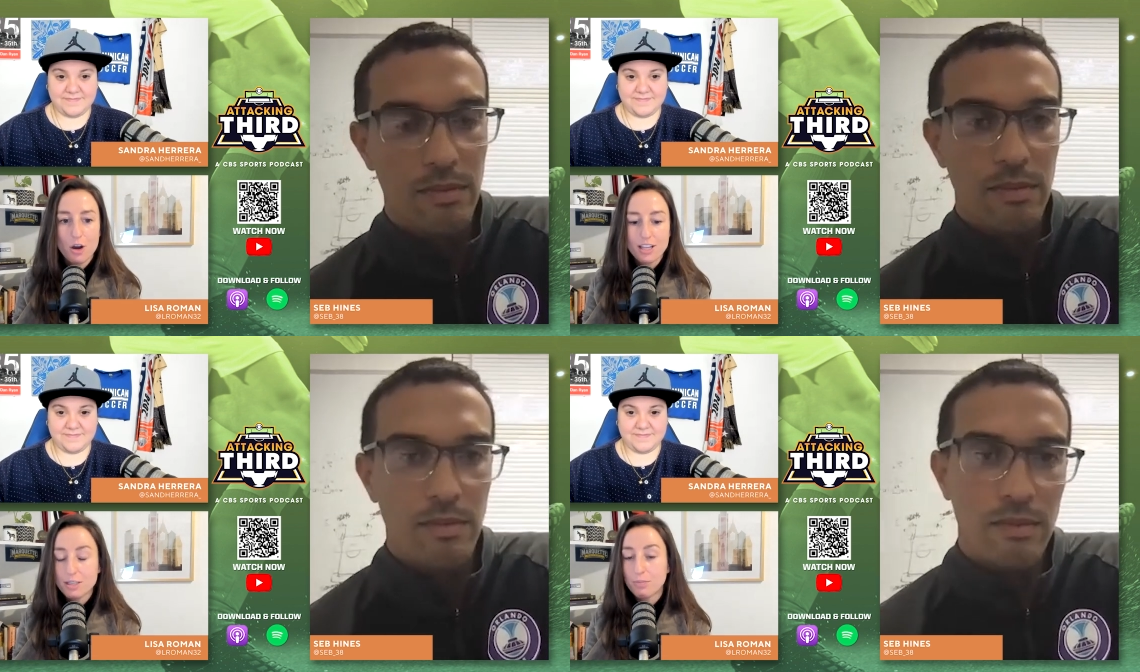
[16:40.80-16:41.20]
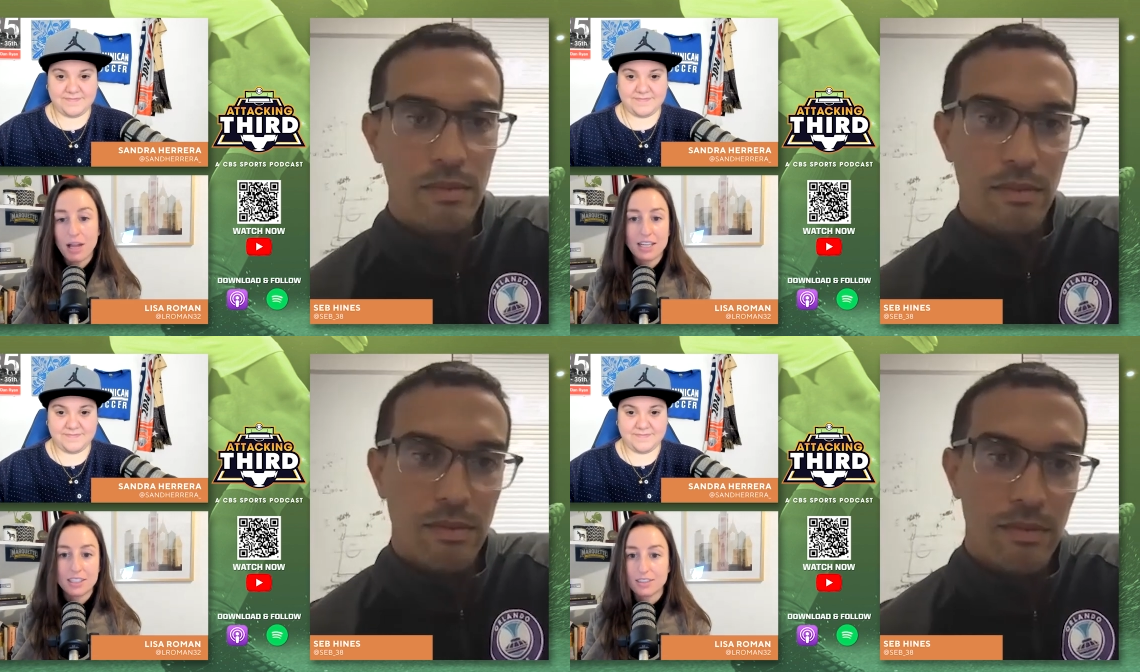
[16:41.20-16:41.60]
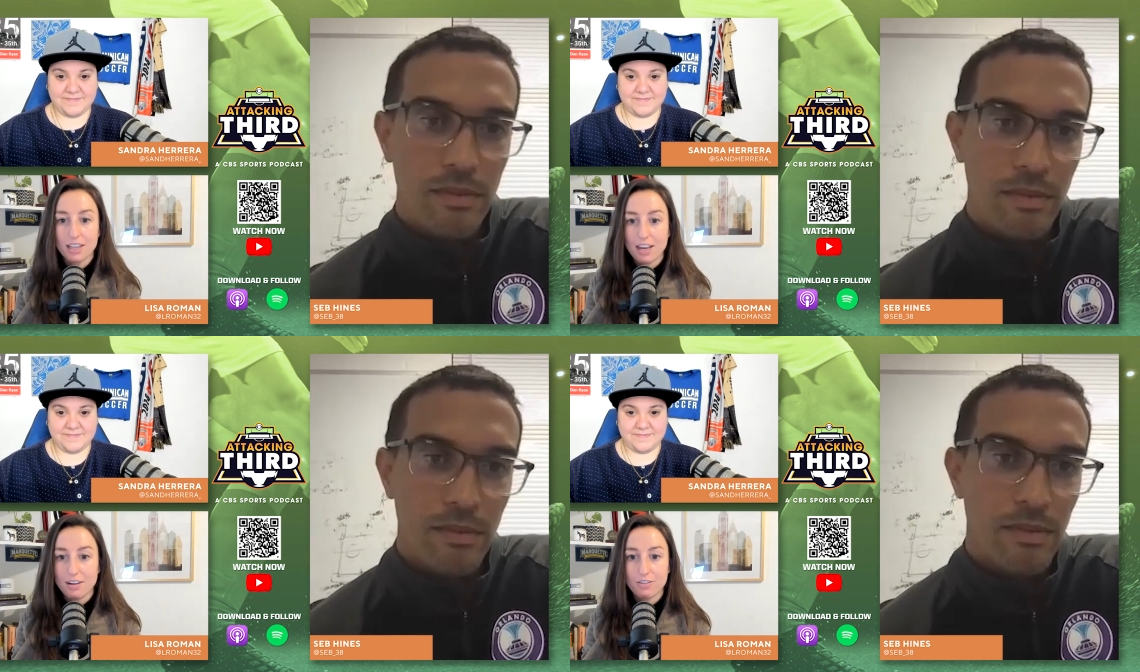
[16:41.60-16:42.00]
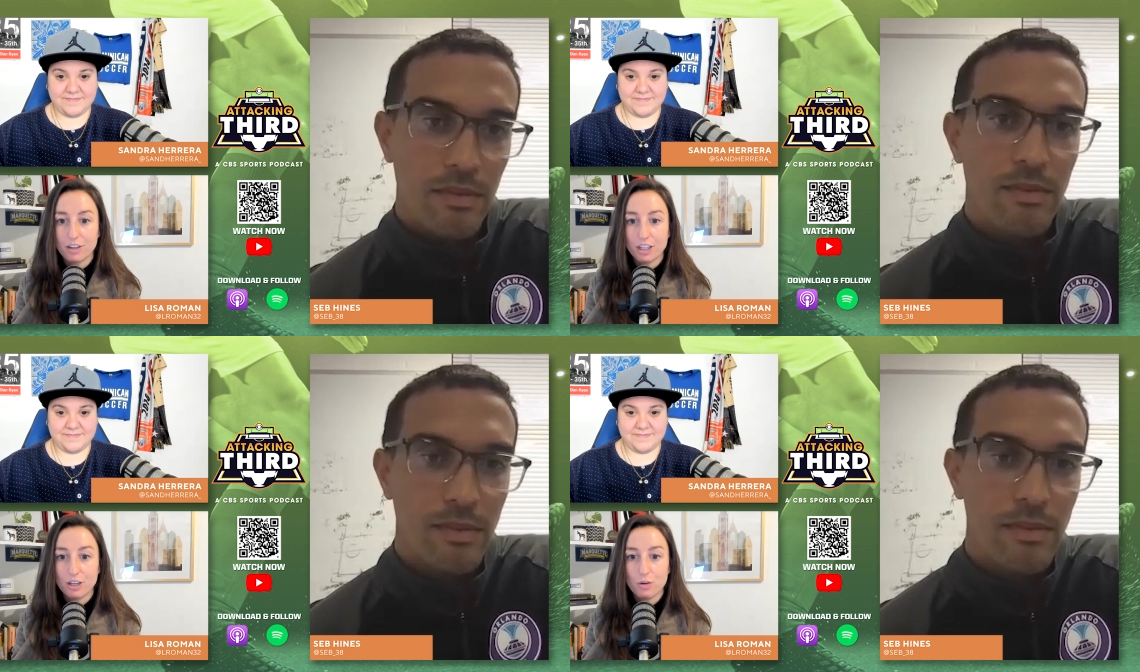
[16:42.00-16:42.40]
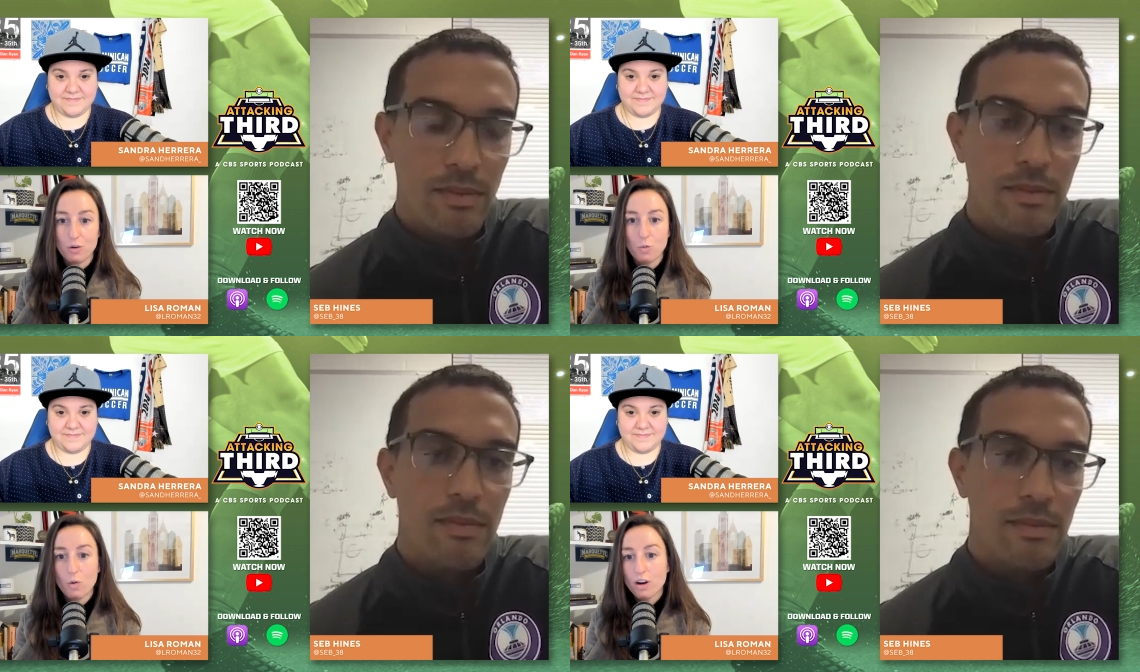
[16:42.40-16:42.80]
Speaker 1: it's a blank slate for you.
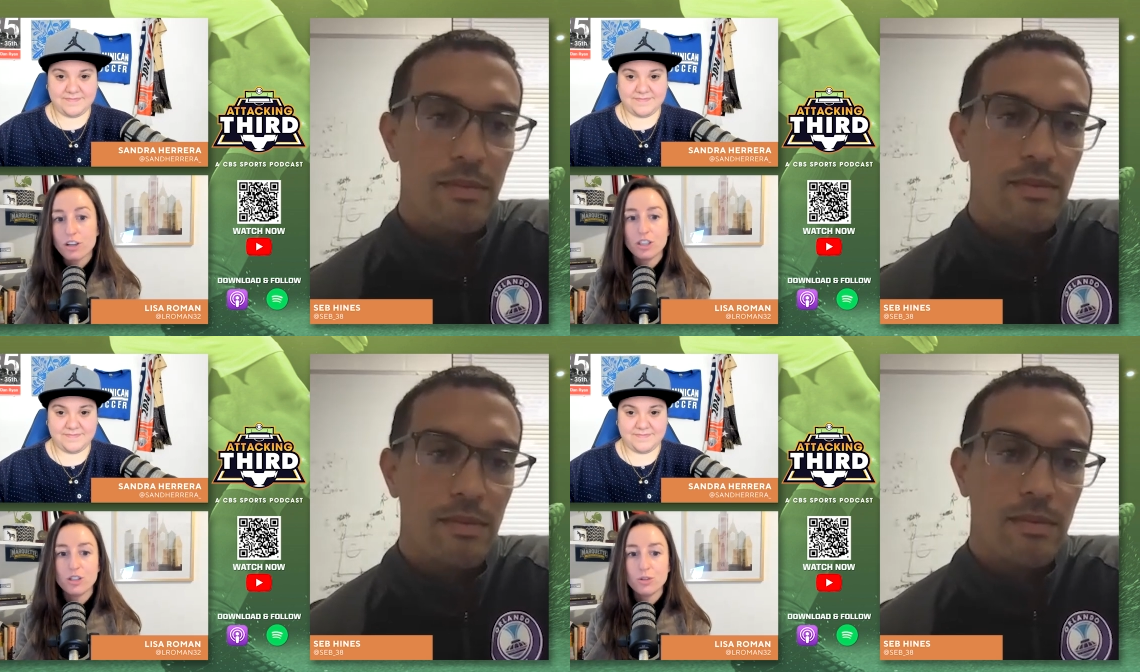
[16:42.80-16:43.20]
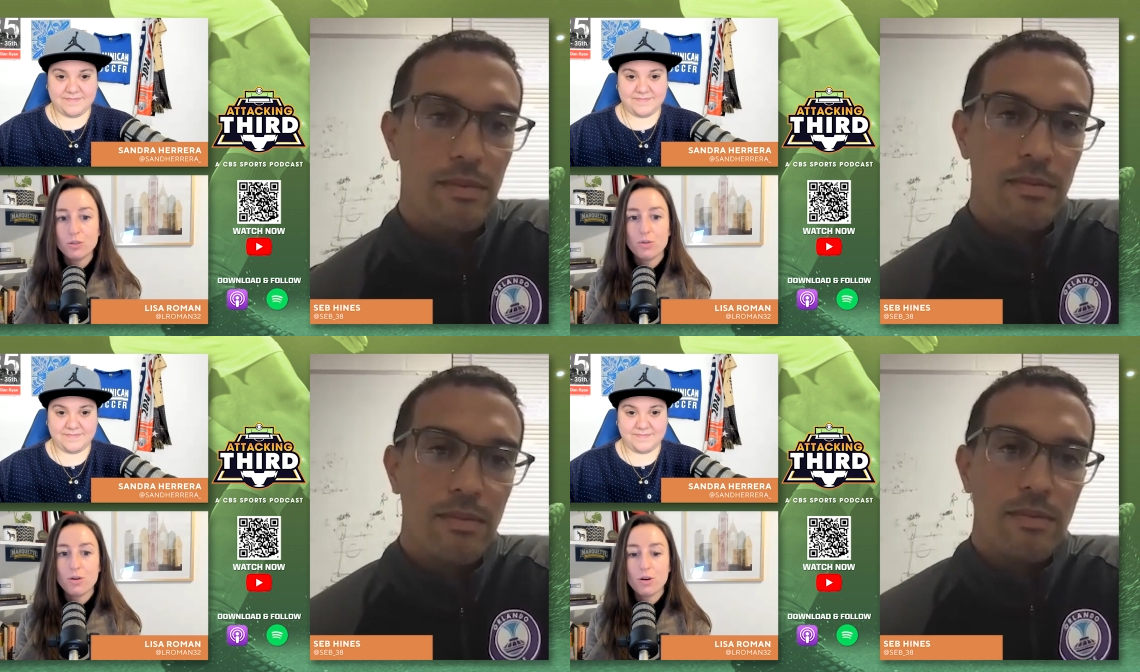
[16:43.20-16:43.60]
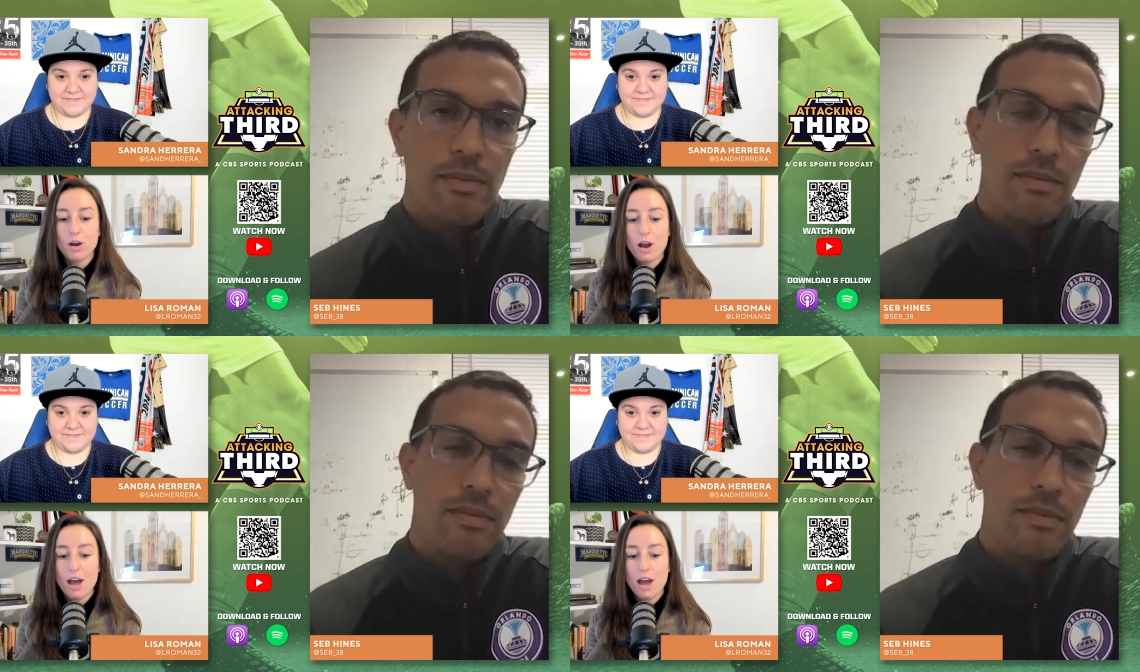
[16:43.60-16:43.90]
What are you uh,